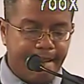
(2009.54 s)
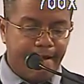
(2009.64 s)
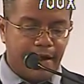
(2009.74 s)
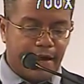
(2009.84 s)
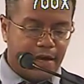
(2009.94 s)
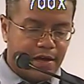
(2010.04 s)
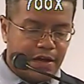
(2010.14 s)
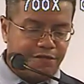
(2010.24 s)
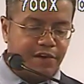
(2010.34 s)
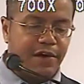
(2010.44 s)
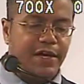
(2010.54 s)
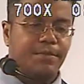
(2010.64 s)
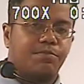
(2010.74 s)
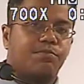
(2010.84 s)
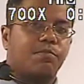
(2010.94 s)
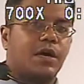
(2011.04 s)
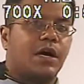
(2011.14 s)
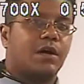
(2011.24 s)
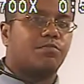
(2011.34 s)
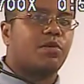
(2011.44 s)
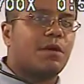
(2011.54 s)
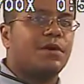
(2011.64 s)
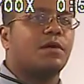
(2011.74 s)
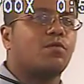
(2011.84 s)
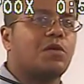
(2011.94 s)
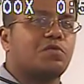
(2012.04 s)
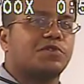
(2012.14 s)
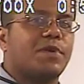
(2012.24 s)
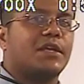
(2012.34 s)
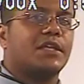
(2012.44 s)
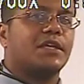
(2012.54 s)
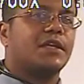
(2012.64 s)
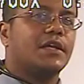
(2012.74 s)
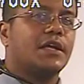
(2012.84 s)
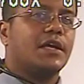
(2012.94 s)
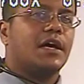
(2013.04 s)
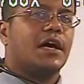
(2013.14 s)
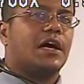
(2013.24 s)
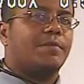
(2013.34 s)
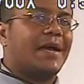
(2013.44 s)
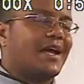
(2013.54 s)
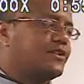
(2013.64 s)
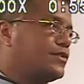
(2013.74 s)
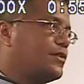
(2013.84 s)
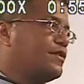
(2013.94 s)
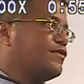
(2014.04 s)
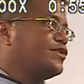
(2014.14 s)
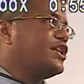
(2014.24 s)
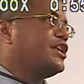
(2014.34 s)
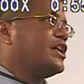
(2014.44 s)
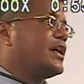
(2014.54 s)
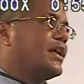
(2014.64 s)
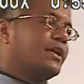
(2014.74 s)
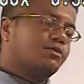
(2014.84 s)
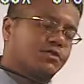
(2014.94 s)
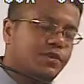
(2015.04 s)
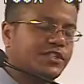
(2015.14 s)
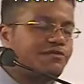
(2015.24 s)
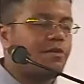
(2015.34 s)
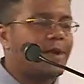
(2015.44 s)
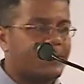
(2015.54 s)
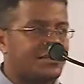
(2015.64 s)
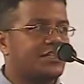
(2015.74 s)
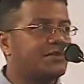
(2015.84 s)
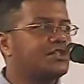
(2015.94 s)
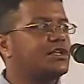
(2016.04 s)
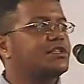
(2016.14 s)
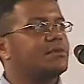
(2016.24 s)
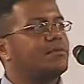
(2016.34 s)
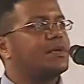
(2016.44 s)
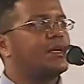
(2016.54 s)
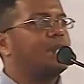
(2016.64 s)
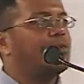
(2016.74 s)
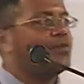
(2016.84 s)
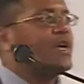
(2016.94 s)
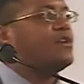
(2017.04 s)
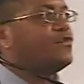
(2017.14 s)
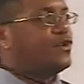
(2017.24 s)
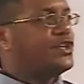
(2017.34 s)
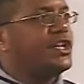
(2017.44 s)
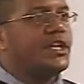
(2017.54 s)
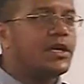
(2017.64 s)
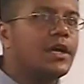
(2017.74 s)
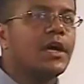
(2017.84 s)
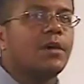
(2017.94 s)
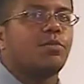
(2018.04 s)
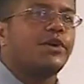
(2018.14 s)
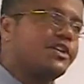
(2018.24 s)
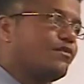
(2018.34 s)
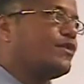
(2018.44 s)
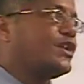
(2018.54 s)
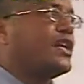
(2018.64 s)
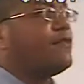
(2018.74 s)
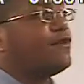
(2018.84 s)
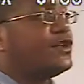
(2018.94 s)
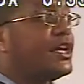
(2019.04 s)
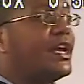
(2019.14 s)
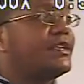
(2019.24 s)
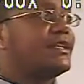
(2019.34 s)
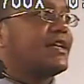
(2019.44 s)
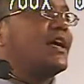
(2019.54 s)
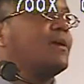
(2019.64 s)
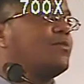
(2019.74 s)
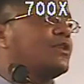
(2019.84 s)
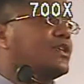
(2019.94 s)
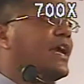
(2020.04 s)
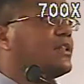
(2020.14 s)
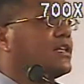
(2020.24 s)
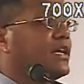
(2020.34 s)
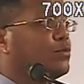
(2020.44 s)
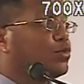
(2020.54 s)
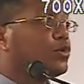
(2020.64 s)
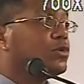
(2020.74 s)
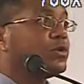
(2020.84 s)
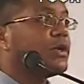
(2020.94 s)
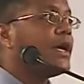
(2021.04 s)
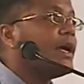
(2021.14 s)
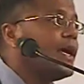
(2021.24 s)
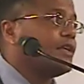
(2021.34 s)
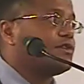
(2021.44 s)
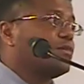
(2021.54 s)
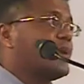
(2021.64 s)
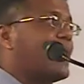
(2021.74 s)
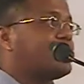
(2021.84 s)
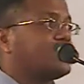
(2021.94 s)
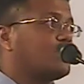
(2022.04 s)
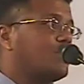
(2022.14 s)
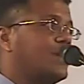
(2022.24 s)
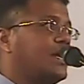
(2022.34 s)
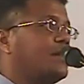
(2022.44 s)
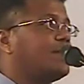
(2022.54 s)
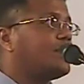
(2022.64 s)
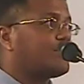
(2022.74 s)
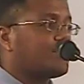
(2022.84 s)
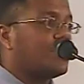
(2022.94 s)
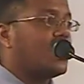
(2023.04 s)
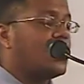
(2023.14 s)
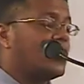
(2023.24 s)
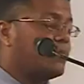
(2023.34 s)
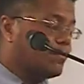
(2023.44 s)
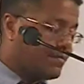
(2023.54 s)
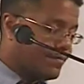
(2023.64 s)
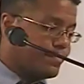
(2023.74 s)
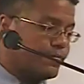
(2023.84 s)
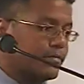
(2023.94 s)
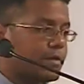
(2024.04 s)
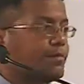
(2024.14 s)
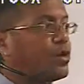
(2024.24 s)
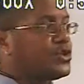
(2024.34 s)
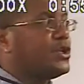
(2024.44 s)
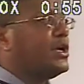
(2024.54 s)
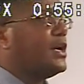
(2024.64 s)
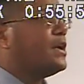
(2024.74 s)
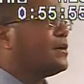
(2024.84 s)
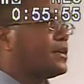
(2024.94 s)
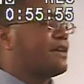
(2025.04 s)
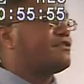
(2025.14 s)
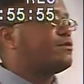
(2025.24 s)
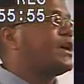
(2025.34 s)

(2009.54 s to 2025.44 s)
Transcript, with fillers: uh, a very uh, prominent, well-respected uh, pastor in Virginia. He was originally from Massachusetts, but he moved down to Virginia, preach in Virginia. Virginia at that time was Anglican rule, and so Baptists were being um, persecuted left and